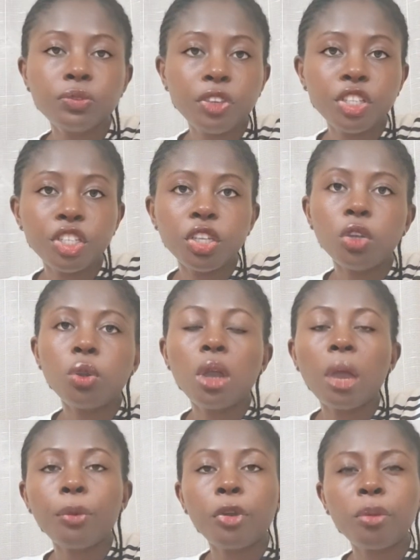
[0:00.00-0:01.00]
this
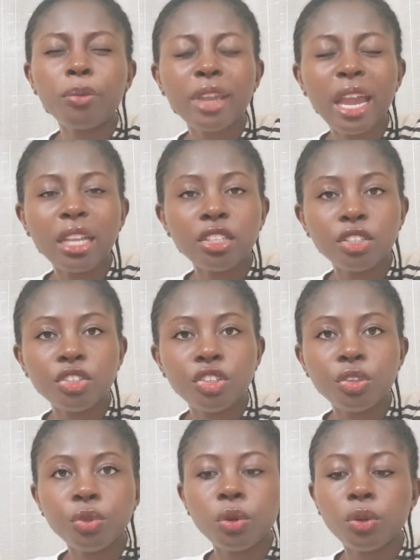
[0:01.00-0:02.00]
video, I'm going to be guiding
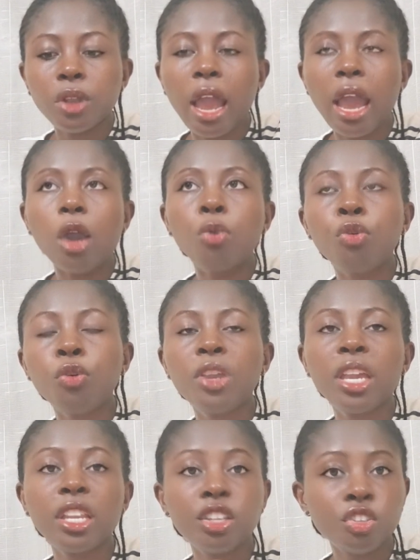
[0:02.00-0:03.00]
you on how you
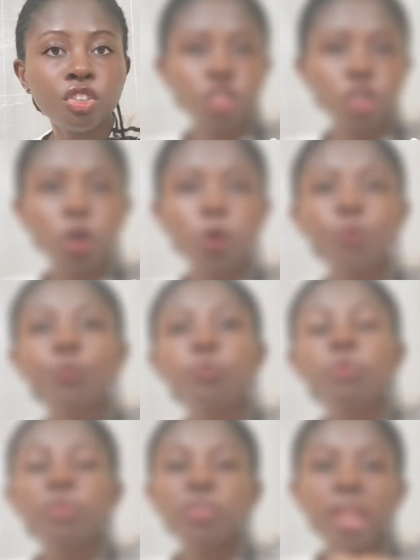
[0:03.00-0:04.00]
can install
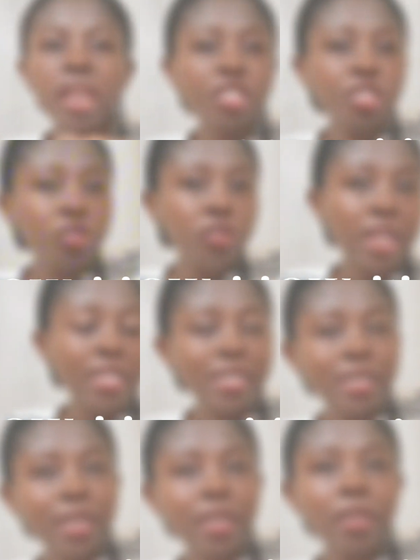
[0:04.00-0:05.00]
the SEO
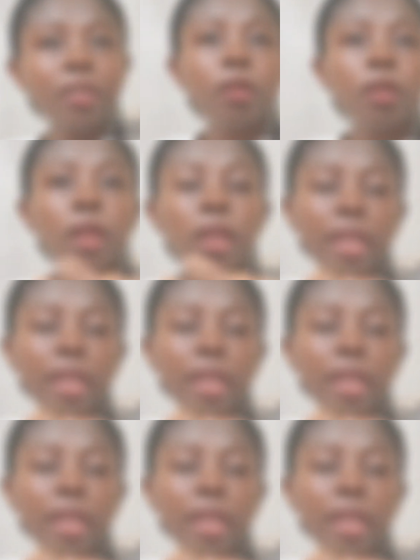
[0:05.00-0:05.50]
Writing